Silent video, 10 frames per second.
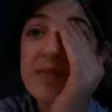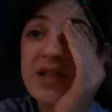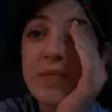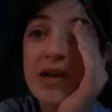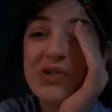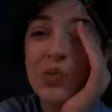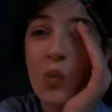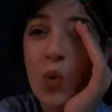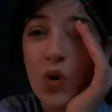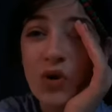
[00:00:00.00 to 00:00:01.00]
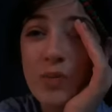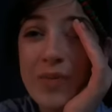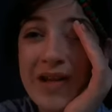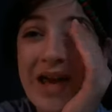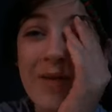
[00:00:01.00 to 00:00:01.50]
minutes past 1
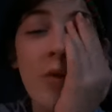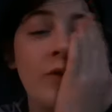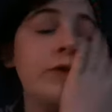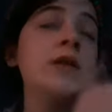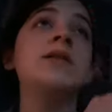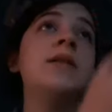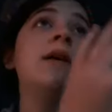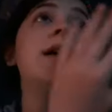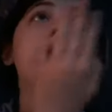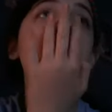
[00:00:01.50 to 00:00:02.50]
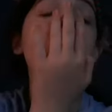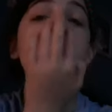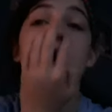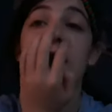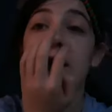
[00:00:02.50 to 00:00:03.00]
p.m. obviously.
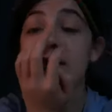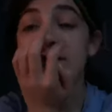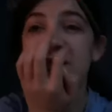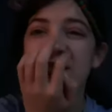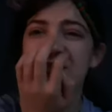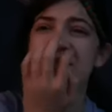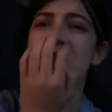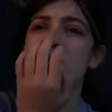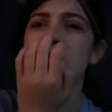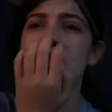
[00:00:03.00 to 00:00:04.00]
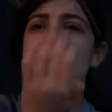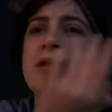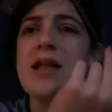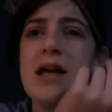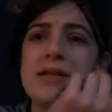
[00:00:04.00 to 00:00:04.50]
And he fell asleep in
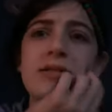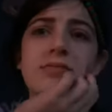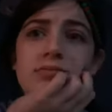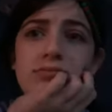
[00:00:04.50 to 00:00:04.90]
class.